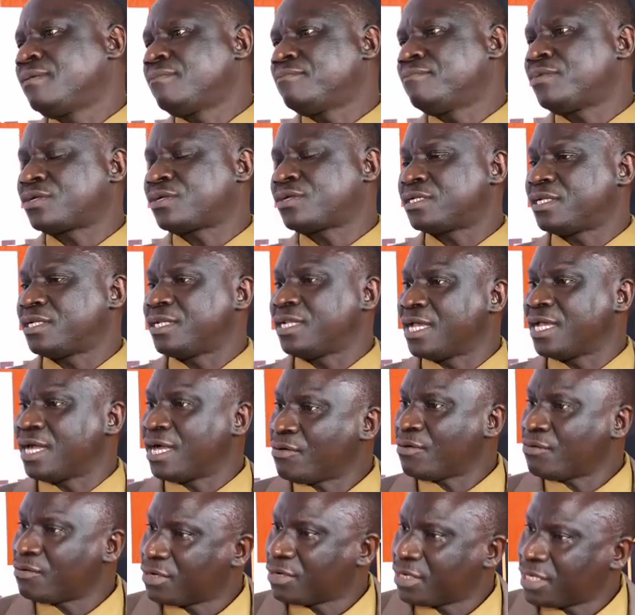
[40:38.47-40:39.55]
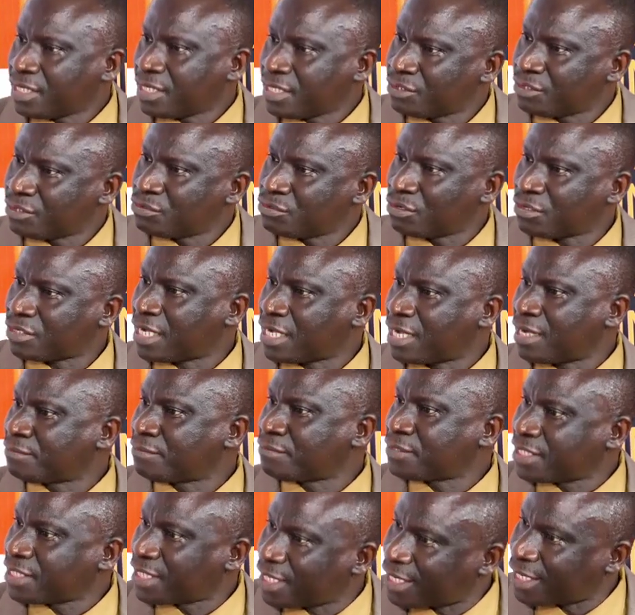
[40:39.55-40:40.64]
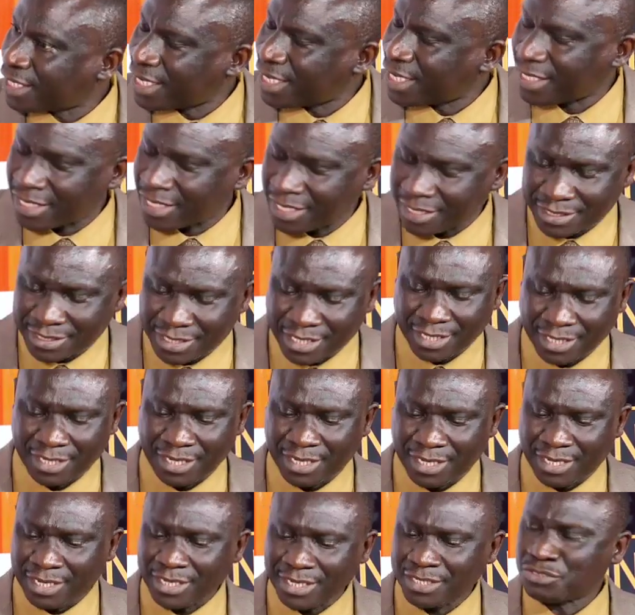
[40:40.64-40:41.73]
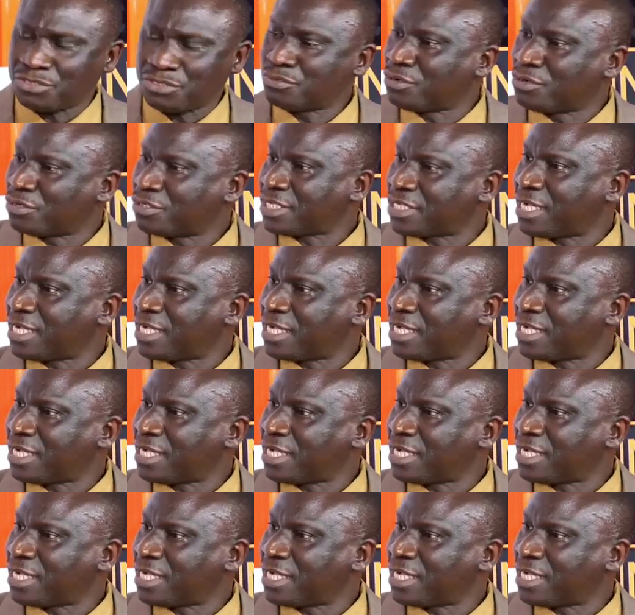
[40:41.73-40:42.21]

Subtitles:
But now it's not armchair, like I said, it's not